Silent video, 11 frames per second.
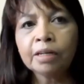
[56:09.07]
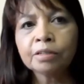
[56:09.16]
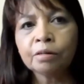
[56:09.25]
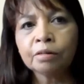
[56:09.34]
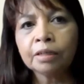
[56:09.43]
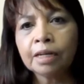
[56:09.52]

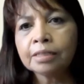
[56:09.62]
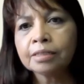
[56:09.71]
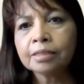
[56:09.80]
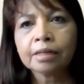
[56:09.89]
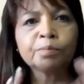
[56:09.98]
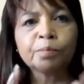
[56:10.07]
uh,
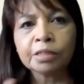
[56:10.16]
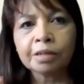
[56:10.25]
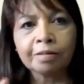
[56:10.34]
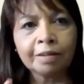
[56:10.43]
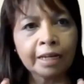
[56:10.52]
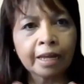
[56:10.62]
designing
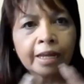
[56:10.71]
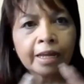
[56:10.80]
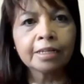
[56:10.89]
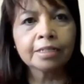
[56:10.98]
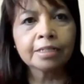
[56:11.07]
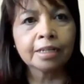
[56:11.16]
agendas and
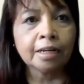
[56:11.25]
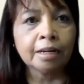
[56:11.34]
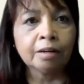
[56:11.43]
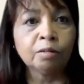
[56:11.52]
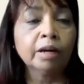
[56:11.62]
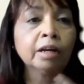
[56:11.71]

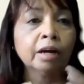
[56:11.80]
establishing what